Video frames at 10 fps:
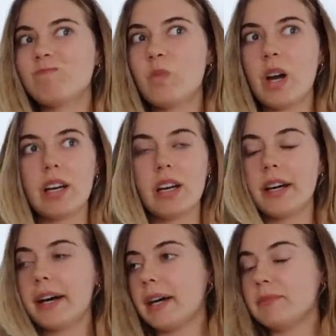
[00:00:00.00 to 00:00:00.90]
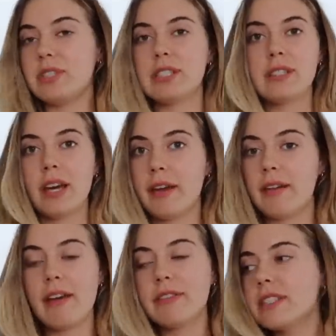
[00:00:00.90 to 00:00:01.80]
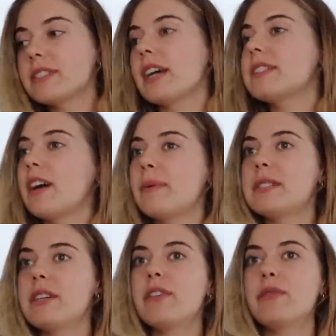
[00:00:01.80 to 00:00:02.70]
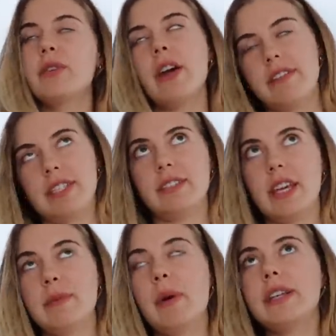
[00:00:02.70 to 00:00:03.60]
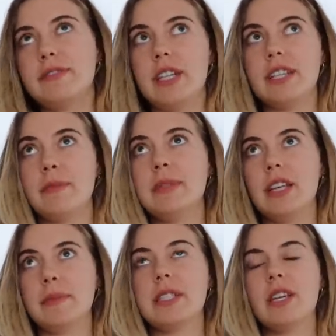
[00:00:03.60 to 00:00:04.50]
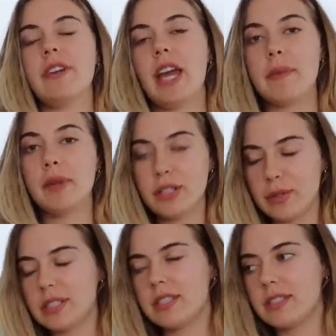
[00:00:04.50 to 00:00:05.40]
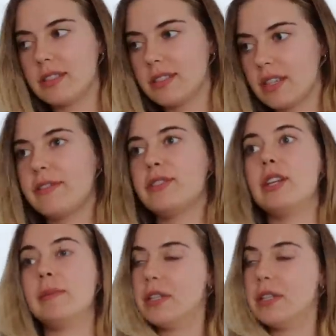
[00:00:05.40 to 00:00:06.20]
well, every single day I tell myself, well, not every single day, the past few days I've been telling myself, okay, I'm gonna do it this afternoon.